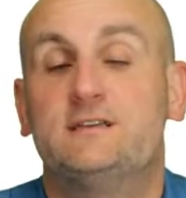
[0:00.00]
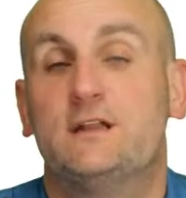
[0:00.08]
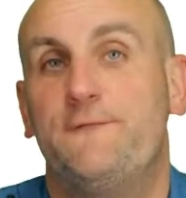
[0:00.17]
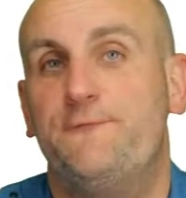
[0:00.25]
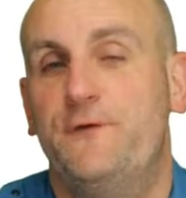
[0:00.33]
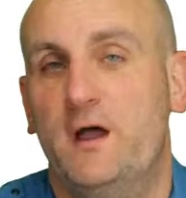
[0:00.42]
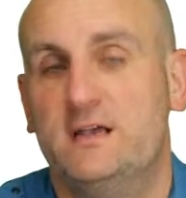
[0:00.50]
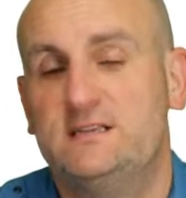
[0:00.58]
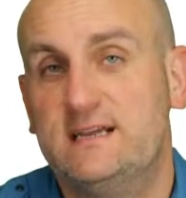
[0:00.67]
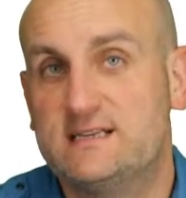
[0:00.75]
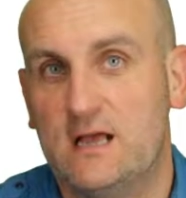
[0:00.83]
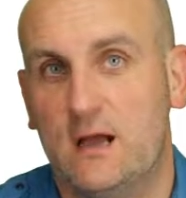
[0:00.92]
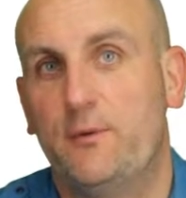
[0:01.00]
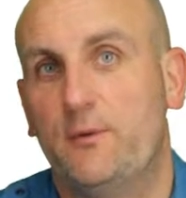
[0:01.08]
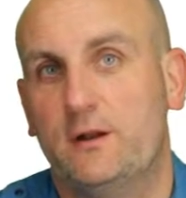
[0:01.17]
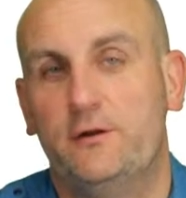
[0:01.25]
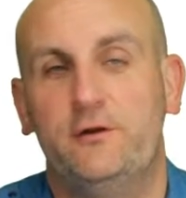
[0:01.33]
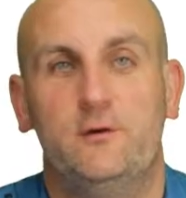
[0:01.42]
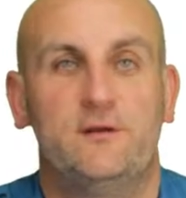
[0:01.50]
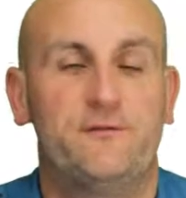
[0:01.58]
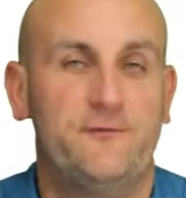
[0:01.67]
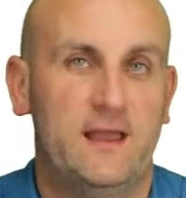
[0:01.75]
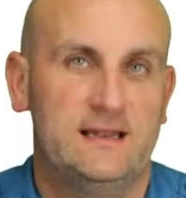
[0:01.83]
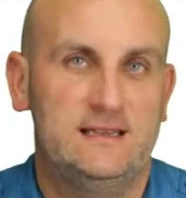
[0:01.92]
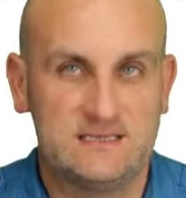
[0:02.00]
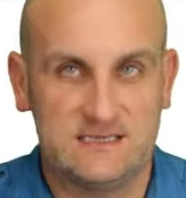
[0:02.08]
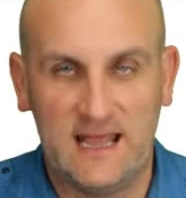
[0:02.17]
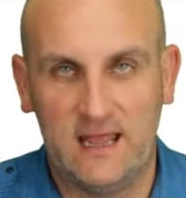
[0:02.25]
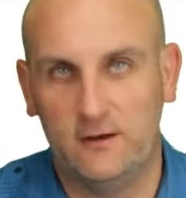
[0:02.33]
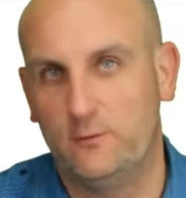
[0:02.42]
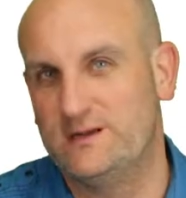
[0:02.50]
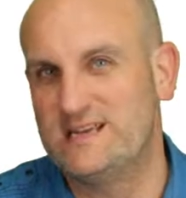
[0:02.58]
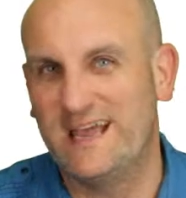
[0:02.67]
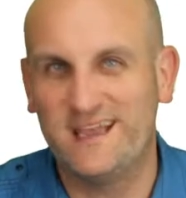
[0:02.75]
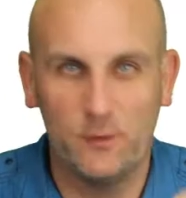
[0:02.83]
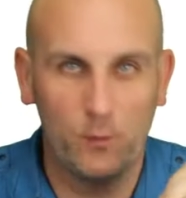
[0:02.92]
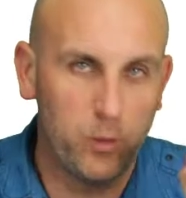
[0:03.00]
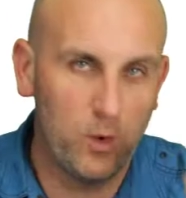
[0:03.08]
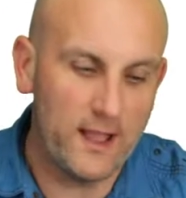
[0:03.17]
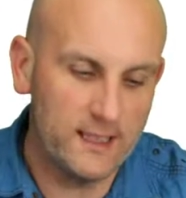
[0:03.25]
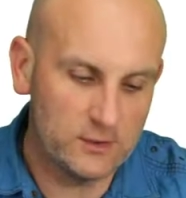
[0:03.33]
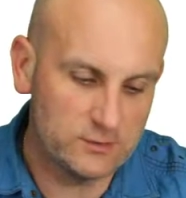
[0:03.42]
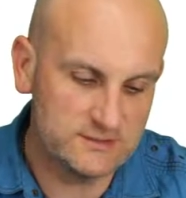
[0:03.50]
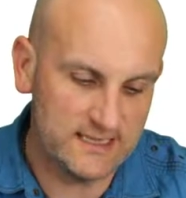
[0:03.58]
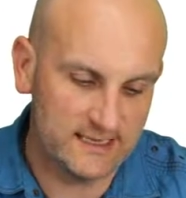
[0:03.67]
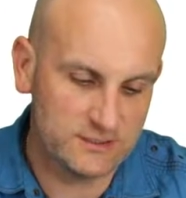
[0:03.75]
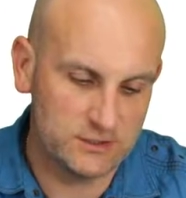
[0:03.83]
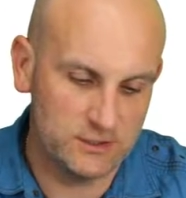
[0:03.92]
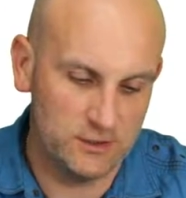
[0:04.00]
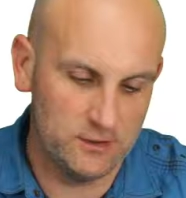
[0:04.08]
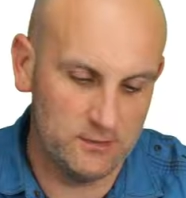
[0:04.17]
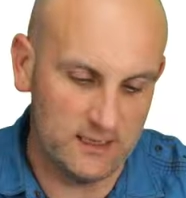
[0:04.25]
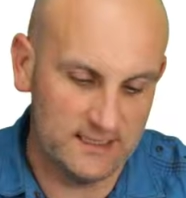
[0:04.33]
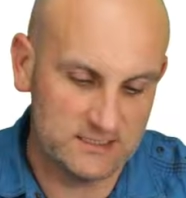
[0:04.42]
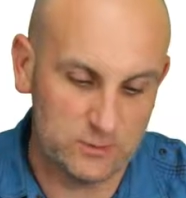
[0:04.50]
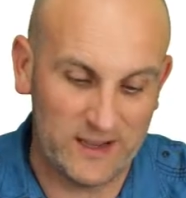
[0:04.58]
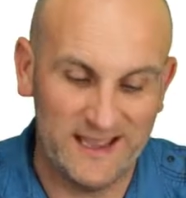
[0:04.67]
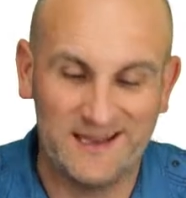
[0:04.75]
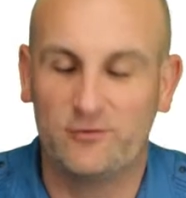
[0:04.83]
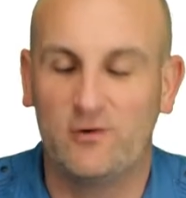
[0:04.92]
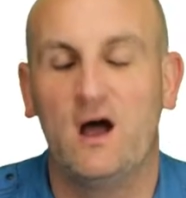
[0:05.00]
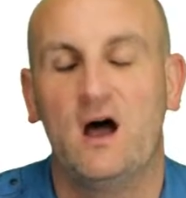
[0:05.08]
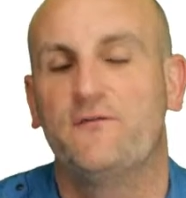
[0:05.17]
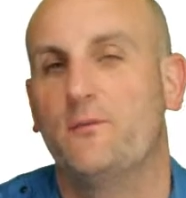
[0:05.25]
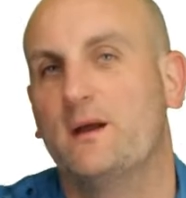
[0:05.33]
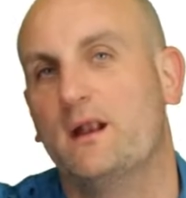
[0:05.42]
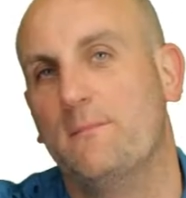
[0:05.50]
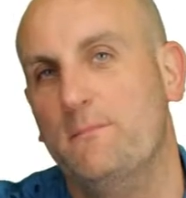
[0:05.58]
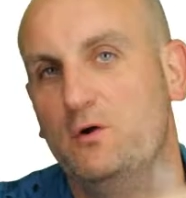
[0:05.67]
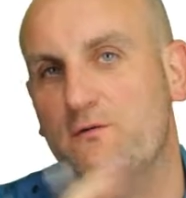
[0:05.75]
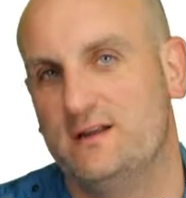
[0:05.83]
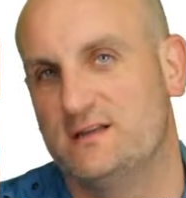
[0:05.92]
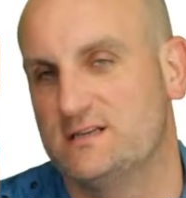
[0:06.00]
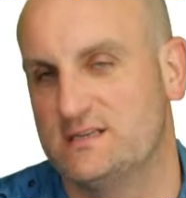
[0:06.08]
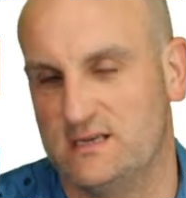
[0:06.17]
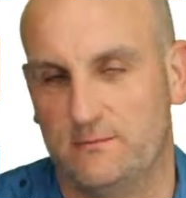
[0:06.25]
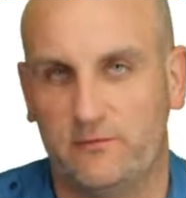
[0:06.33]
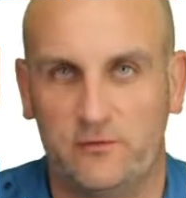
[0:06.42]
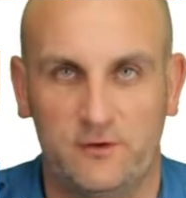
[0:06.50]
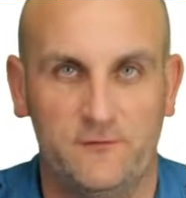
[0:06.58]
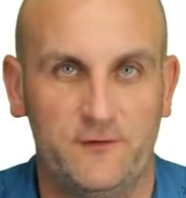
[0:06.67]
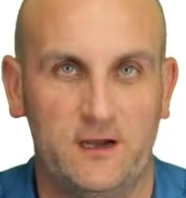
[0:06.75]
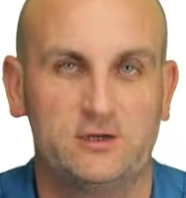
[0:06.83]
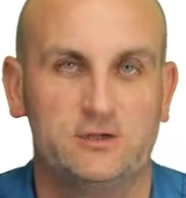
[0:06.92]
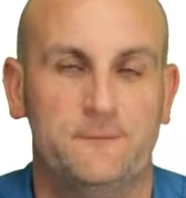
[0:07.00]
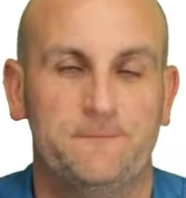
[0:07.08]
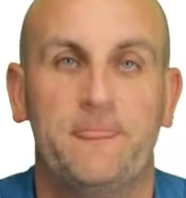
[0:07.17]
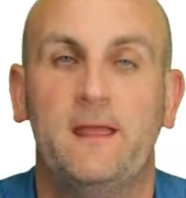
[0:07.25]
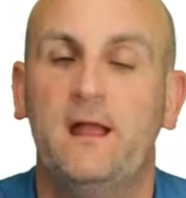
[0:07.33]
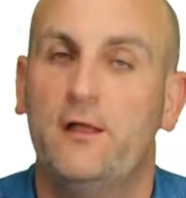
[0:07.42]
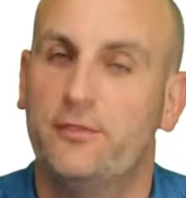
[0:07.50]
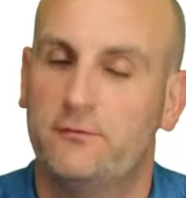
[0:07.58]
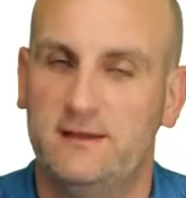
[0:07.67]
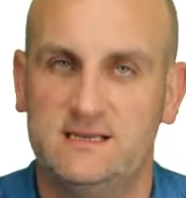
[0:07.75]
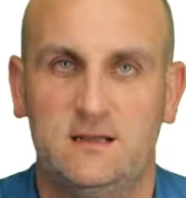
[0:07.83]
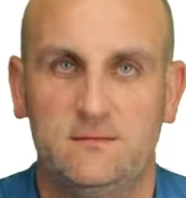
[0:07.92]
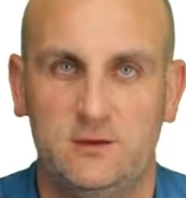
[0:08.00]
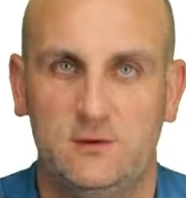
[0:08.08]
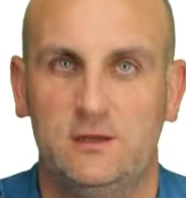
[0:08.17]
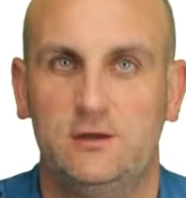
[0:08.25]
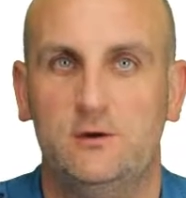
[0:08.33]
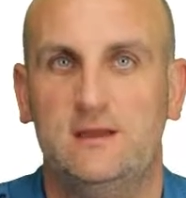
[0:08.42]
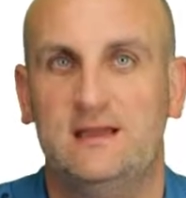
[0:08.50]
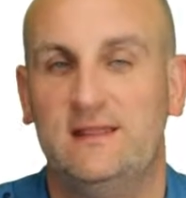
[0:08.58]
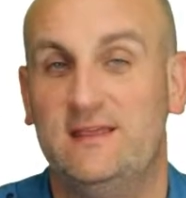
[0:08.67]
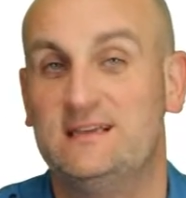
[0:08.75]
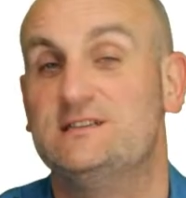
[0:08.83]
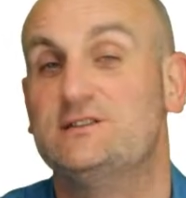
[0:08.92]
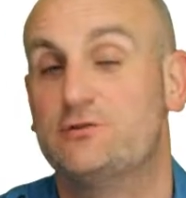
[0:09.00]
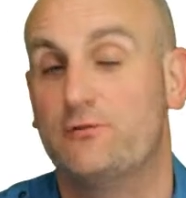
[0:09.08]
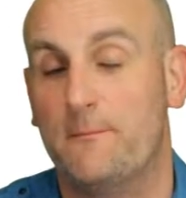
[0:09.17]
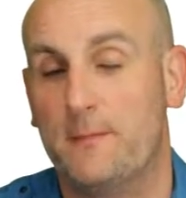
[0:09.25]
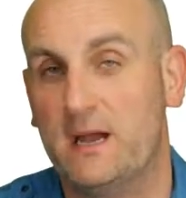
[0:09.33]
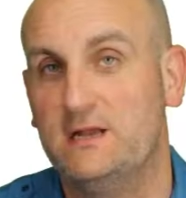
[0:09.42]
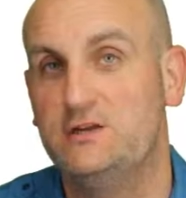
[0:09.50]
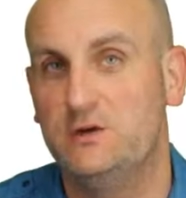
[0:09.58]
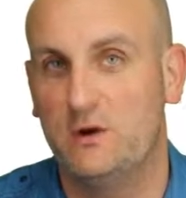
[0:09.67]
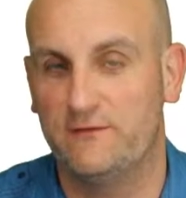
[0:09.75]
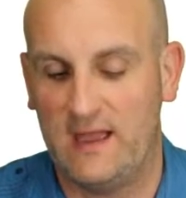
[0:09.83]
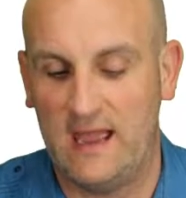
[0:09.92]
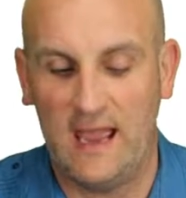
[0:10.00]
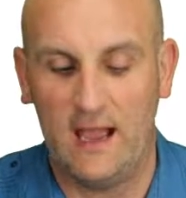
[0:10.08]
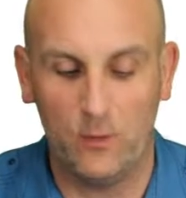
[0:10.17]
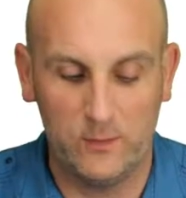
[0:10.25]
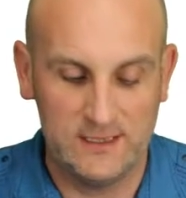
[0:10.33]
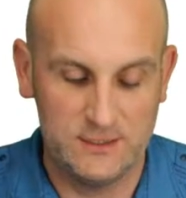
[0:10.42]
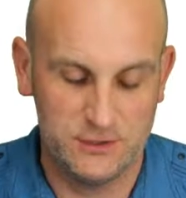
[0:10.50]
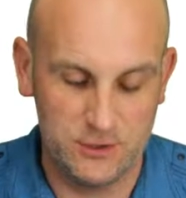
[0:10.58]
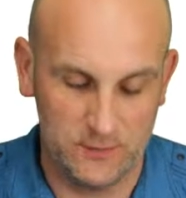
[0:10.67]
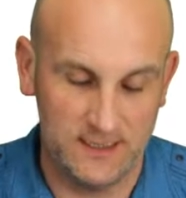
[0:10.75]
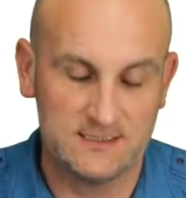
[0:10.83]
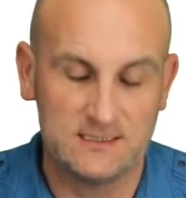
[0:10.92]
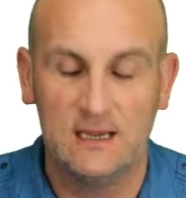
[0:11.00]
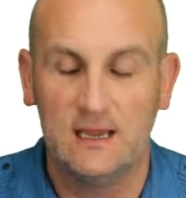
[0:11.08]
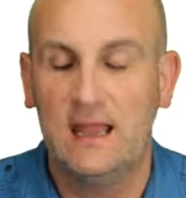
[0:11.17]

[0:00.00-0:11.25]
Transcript: so the first example we're going to do is fairly standard. We take a y equals x cubed, a squared graph, and we're going to move it to some sort of function. The reason I'm doing this is to remind you of how we do it,